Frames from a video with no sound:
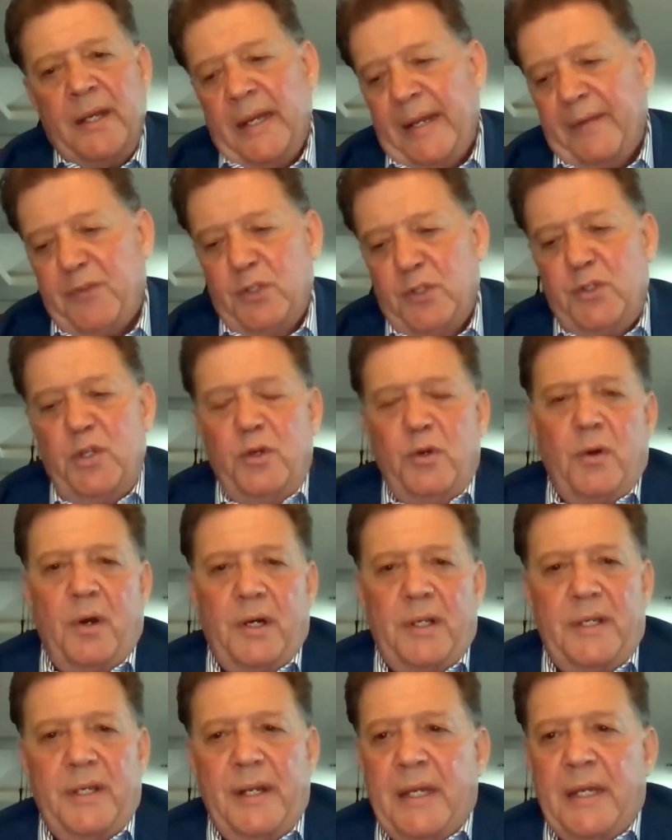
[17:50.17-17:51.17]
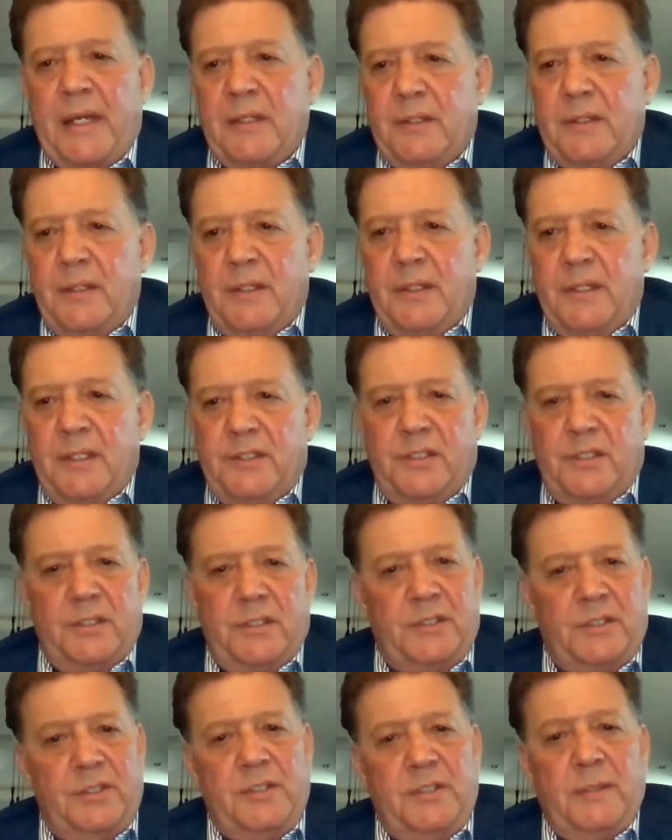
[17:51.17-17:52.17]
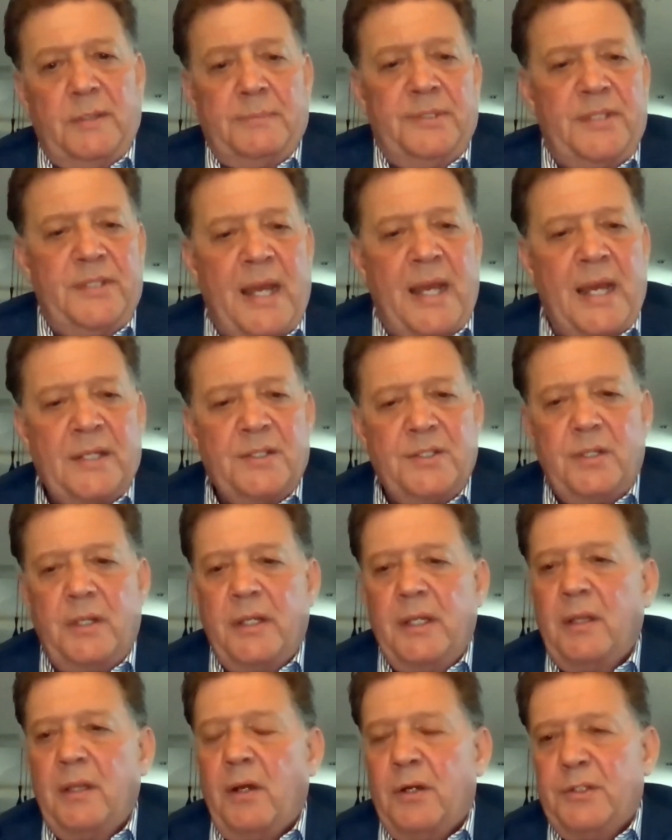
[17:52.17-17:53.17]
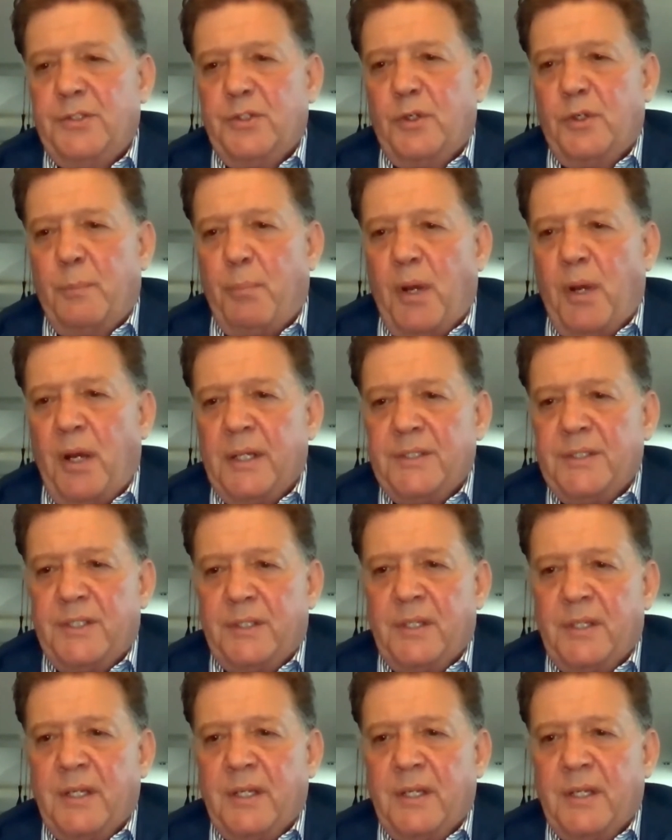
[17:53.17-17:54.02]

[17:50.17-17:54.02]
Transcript: And if the two are connected, it's a substantially larger deposit.